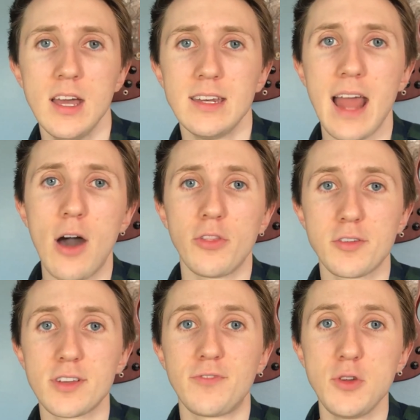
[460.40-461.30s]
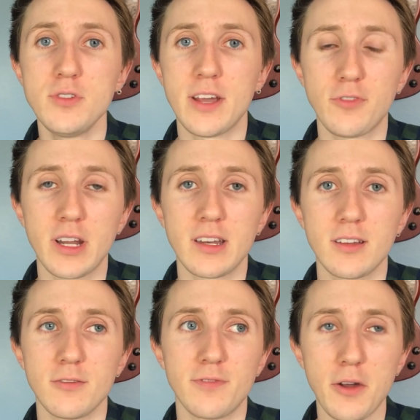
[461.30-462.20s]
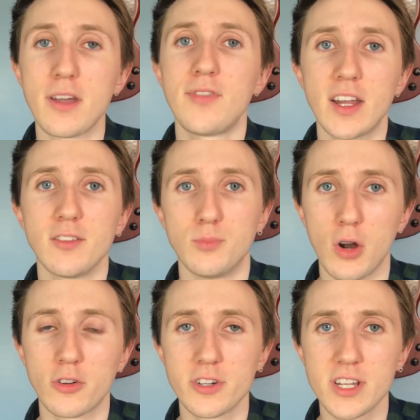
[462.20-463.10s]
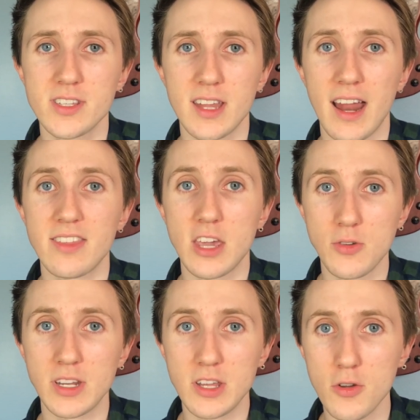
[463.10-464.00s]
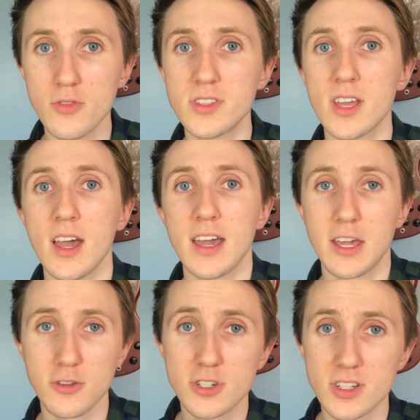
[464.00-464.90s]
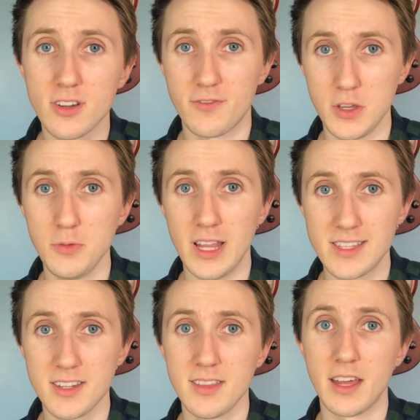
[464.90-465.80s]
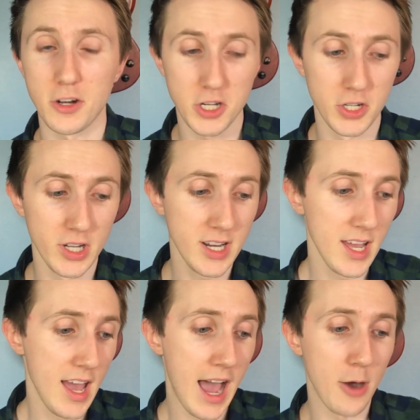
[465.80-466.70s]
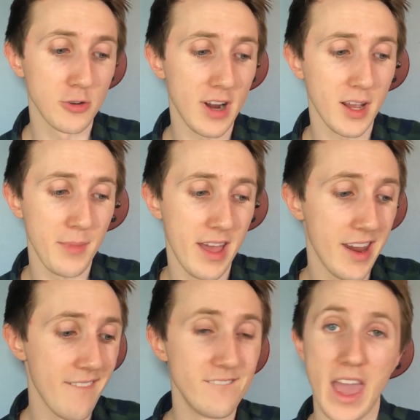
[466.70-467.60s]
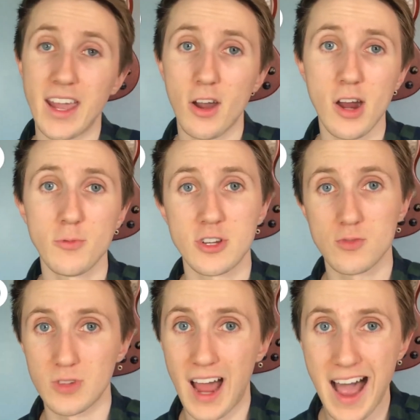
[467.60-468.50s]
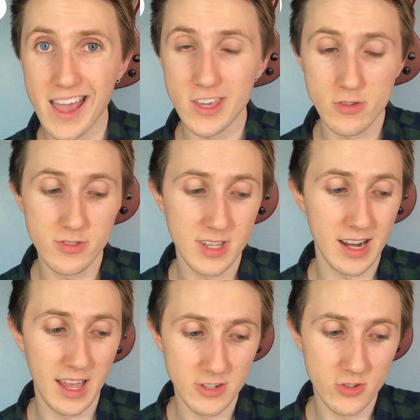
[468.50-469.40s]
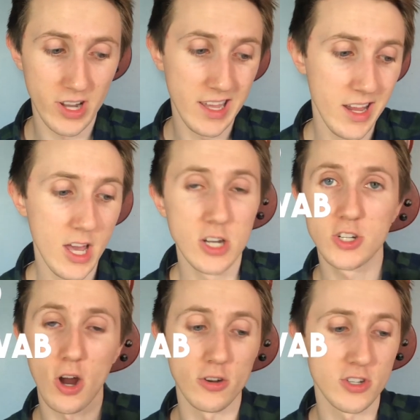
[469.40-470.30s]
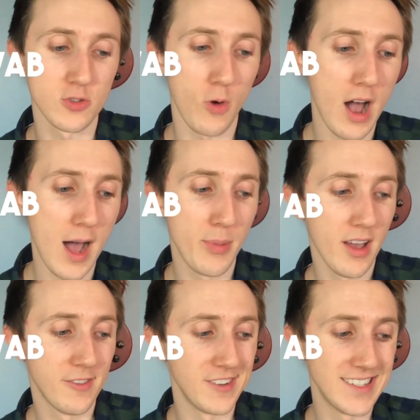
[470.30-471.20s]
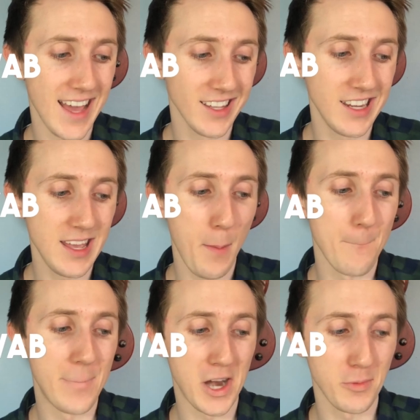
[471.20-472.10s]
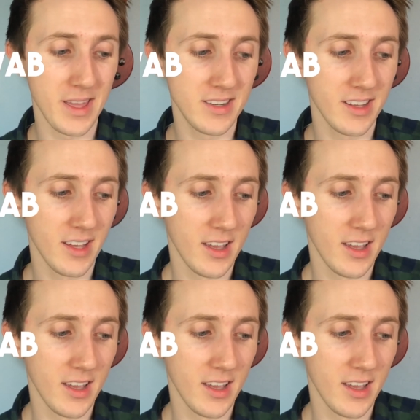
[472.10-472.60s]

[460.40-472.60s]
Now, there's a few different very effective brokerages that I think you can use. Here's just a few listed that are good. I would recommend Vanguard, which is what I use and I enjoy it, Charles Schwab, Fidelity, Betterment,